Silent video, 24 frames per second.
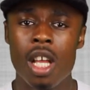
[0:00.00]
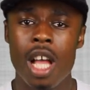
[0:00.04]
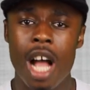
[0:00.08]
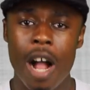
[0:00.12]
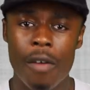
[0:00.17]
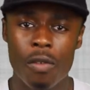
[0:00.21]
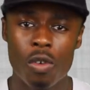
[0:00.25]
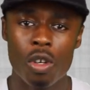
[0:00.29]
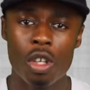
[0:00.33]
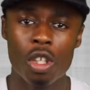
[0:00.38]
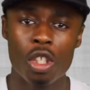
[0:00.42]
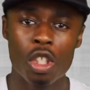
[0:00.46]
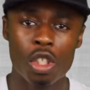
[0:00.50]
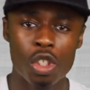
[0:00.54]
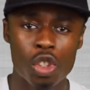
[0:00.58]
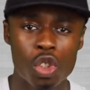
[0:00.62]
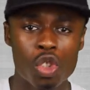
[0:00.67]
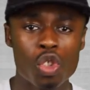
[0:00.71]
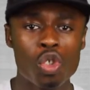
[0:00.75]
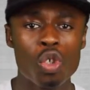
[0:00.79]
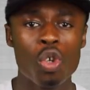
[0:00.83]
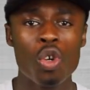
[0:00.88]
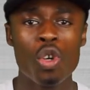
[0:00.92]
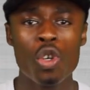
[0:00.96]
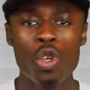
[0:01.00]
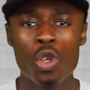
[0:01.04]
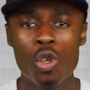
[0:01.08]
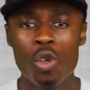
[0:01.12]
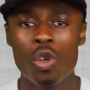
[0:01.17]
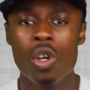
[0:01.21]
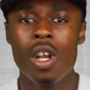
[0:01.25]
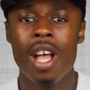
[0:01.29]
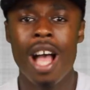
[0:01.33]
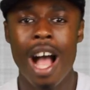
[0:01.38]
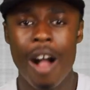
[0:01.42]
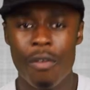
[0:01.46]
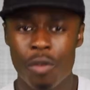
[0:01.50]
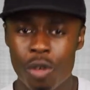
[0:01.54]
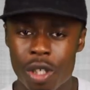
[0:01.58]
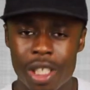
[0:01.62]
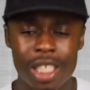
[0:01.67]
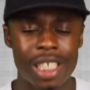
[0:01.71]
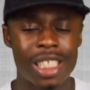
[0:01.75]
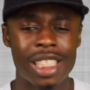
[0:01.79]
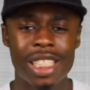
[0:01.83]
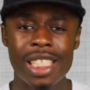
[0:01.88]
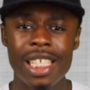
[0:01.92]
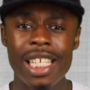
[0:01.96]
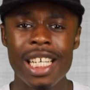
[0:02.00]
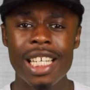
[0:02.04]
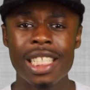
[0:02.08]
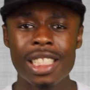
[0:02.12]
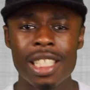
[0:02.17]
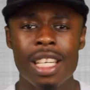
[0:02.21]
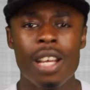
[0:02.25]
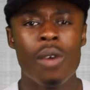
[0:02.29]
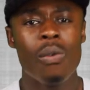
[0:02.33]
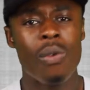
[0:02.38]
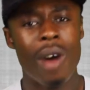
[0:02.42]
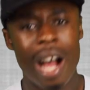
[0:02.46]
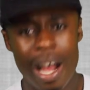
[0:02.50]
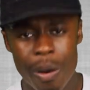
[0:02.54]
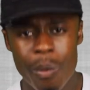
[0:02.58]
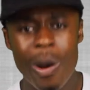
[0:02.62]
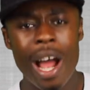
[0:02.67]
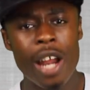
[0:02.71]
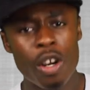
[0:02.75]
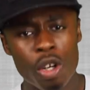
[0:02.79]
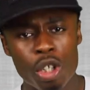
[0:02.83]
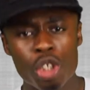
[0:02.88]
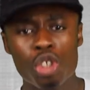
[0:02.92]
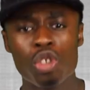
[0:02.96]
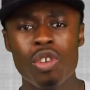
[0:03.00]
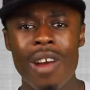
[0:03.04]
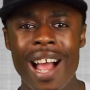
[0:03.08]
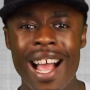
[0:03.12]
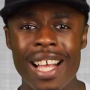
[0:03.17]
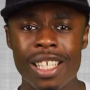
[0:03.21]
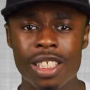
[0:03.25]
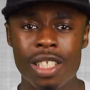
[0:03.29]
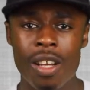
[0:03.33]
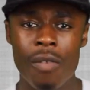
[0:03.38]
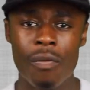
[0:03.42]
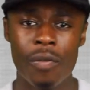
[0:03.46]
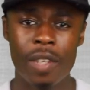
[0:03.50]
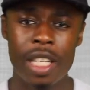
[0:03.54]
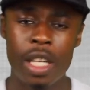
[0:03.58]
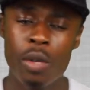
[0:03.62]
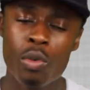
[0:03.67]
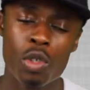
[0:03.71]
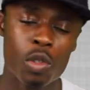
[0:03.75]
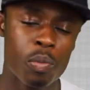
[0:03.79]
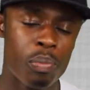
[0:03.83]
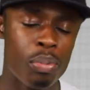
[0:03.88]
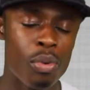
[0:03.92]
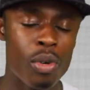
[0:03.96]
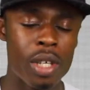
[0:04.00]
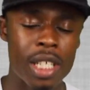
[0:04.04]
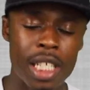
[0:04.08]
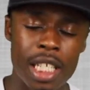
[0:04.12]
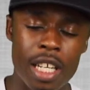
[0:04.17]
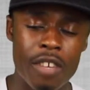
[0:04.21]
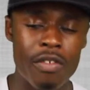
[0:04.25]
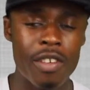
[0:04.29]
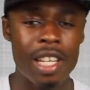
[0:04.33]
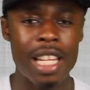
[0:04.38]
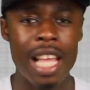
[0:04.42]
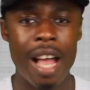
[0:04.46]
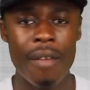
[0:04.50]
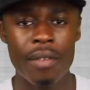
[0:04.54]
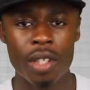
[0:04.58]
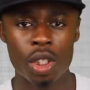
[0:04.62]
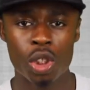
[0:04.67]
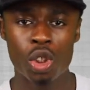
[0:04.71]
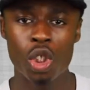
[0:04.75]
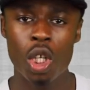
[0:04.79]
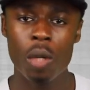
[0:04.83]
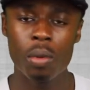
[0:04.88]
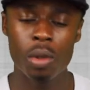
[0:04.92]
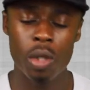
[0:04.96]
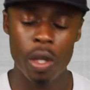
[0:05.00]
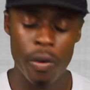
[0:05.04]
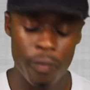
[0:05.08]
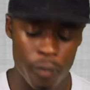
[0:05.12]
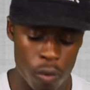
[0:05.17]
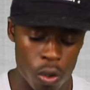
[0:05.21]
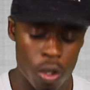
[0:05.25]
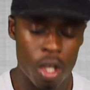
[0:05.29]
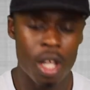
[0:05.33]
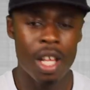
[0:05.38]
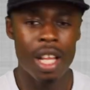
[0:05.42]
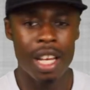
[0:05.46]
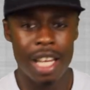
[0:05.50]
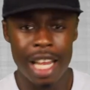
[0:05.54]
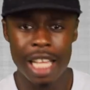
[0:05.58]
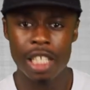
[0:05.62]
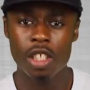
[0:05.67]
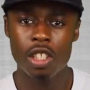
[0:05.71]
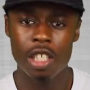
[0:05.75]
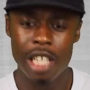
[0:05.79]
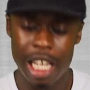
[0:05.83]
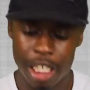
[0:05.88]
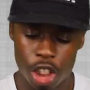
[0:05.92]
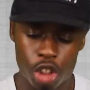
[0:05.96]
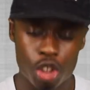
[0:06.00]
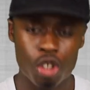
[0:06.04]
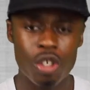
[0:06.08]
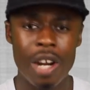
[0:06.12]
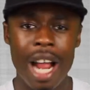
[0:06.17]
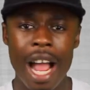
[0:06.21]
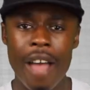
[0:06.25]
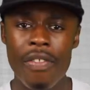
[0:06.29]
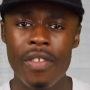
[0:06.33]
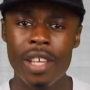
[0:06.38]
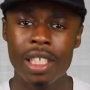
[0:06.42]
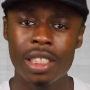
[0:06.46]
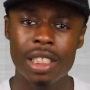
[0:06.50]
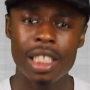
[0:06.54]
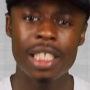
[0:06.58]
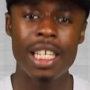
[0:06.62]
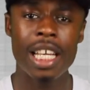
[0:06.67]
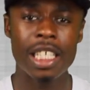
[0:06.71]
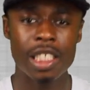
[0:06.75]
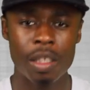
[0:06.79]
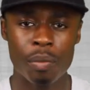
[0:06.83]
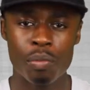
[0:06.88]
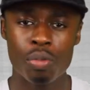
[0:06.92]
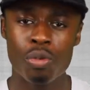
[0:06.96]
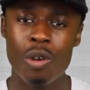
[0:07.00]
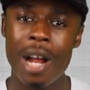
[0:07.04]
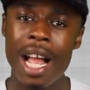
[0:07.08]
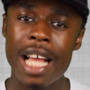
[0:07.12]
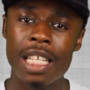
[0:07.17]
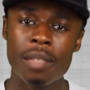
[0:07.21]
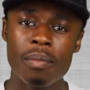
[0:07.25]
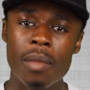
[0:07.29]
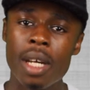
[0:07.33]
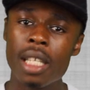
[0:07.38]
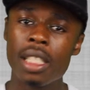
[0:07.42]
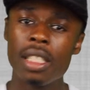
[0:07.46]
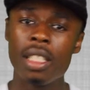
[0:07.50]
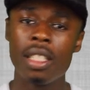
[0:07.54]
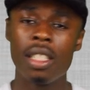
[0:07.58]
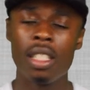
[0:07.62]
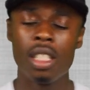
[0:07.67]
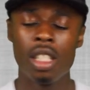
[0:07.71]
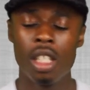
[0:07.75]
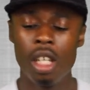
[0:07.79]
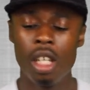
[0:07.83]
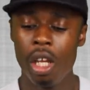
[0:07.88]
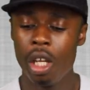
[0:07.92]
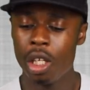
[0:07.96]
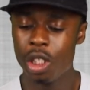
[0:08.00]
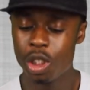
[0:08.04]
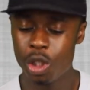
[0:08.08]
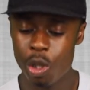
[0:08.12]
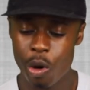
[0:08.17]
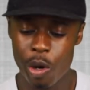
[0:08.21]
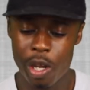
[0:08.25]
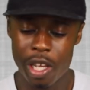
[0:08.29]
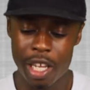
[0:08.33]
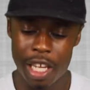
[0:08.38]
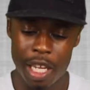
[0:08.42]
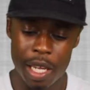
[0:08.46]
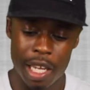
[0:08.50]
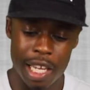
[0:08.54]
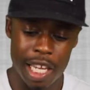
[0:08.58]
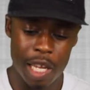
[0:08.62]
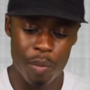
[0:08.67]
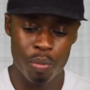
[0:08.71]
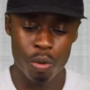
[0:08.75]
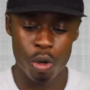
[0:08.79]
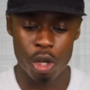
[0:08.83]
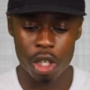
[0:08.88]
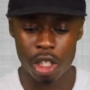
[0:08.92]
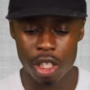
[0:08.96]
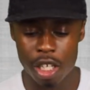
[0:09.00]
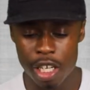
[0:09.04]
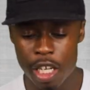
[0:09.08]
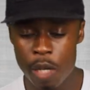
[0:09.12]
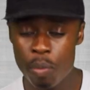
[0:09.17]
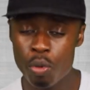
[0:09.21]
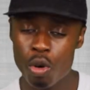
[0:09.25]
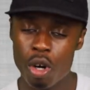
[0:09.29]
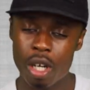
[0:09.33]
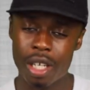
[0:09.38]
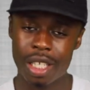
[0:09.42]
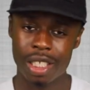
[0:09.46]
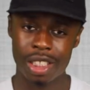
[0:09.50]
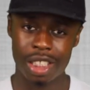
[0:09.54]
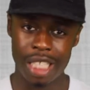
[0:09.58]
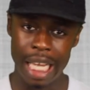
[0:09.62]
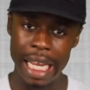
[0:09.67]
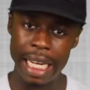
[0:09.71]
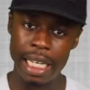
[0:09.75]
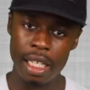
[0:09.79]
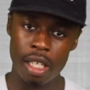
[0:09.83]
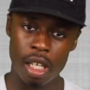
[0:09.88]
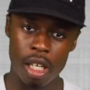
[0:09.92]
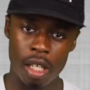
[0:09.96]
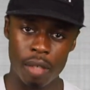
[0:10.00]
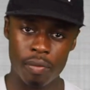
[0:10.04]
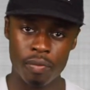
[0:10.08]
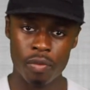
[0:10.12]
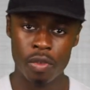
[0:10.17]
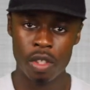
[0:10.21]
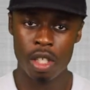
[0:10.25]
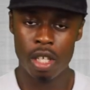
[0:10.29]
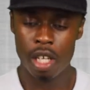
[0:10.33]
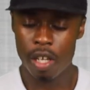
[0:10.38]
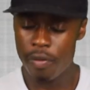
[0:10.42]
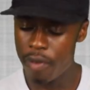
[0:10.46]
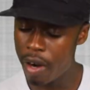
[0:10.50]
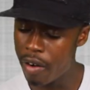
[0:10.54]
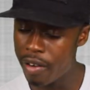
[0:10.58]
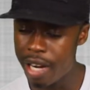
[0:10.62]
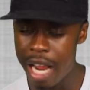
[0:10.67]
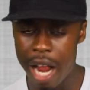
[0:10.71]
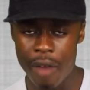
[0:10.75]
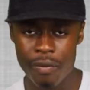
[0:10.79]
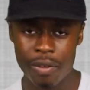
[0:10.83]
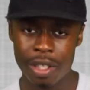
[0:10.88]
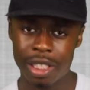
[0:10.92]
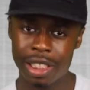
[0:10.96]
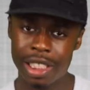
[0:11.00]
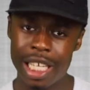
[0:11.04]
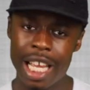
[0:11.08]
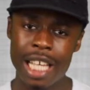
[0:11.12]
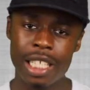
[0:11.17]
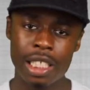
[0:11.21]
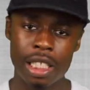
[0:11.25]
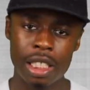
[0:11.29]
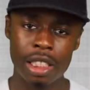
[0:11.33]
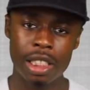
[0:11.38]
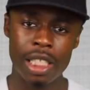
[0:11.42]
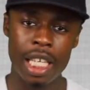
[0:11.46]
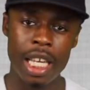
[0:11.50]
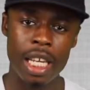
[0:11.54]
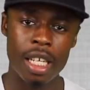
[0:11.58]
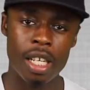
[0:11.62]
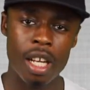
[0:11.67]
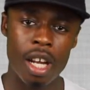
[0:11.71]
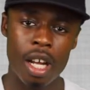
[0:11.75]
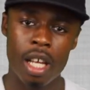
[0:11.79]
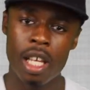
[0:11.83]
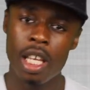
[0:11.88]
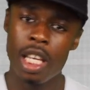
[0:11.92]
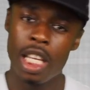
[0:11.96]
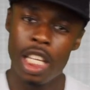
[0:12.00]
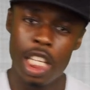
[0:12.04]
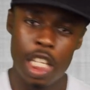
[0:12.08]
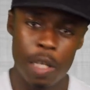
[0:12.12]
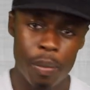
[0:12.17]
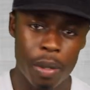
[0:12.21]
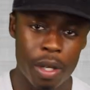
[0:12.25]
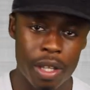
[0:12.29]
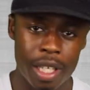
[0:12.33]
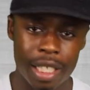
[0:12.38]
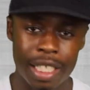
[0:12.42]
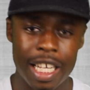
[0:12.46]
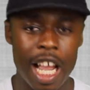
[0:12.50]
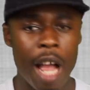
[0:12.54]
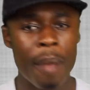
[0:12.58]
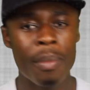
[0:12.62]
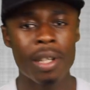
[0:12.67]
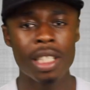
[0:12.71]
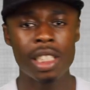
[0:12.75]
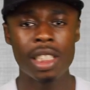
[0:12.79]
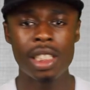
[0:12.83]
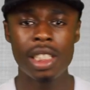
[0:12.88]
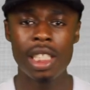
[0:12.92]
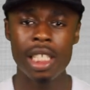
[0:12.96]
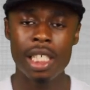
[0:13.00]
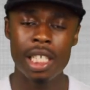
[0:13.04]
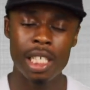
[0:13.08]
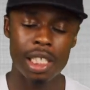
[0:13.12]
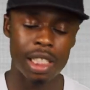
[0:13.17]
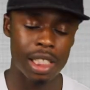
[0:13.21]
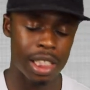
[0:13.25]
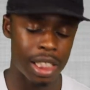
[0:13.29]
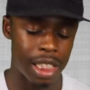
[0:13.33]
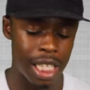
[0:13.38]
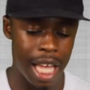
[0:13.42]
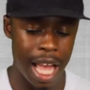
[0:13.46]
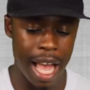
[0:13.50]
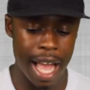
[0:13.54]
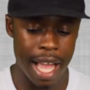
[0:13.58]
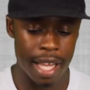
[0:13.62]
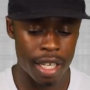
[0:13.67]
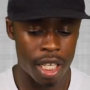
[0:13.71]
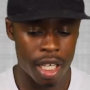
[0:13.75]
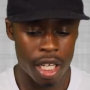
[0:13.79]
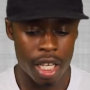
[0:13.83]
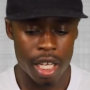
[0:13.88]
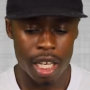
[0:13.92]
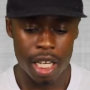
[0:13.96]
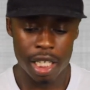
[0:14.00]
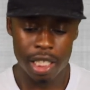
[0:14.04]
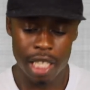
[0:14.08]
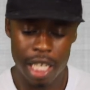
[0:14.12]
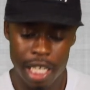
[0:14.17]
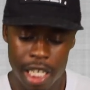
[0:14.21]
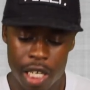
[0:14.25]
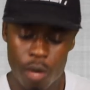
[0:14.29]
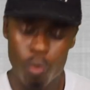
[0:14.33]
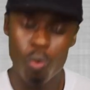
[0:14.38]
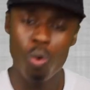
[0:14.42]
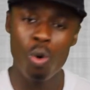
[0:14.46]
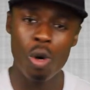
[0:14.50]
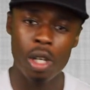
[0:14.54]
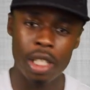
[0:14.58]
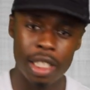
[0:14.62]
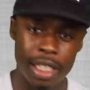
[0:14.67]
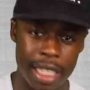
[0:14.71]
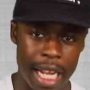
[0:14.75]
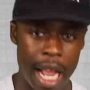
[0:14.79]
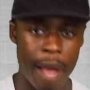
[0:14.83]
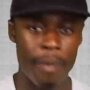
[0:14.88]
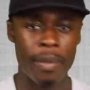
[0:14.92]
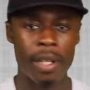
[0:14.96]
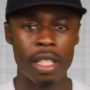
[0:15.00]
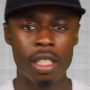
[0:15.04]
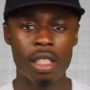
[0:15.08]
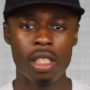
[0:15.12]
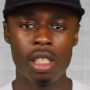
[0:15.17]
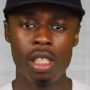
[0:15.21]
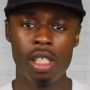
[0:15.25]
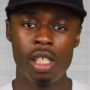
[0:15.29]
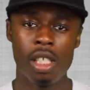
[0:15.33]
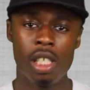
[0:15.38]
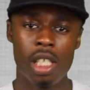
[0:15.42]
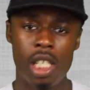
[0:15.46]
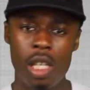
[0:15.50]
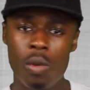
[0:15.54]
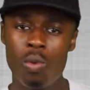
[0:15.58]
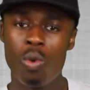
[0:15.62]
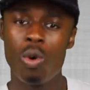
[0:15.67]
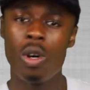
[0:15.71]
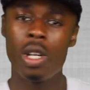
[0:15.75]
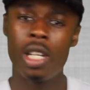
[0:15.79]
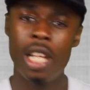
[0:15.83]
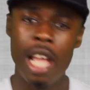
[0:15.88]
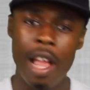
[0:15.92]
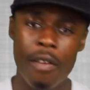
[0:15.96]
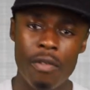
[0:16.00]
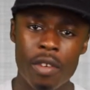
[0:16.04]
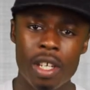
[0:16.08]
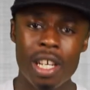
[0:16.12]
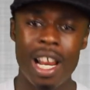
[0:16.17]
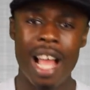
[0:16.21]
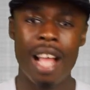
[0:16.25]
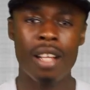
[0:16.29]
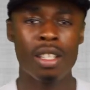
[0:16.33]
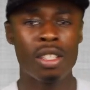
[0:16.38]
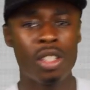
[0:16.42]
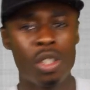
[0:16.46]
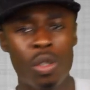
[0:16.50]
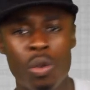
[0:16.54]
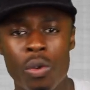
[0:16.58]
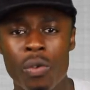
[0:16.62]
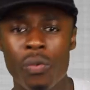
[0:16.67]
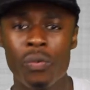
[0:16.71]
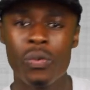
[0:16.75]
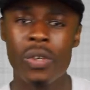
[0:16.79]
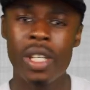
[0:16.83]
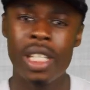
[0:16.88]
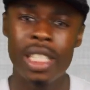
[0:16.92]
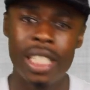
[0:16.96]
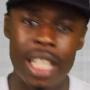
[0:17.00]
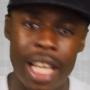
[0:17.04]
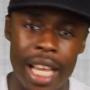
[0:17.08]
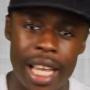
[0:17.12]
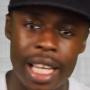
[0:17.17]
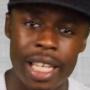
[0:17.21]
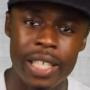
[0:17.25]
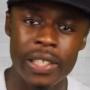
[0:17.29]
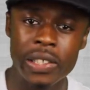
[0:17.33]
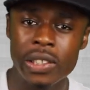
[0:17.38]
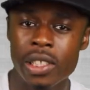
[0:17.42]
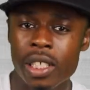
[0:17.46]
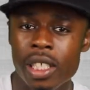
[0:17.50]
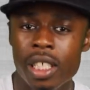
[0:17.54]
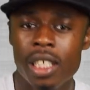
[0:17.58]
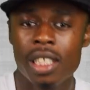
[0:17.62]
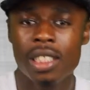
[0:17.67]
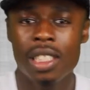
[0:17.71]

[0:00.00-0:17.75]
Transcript: I've got good soil. I've got the seeds. Why not try something? He was bored. He didn't really have a job. So he thought, let's try this to get some prize money. So he brought a container, a very average sized container. He put the cabbage seed inside and then he watered the cabbage. He watered it every like 2 or 3 days.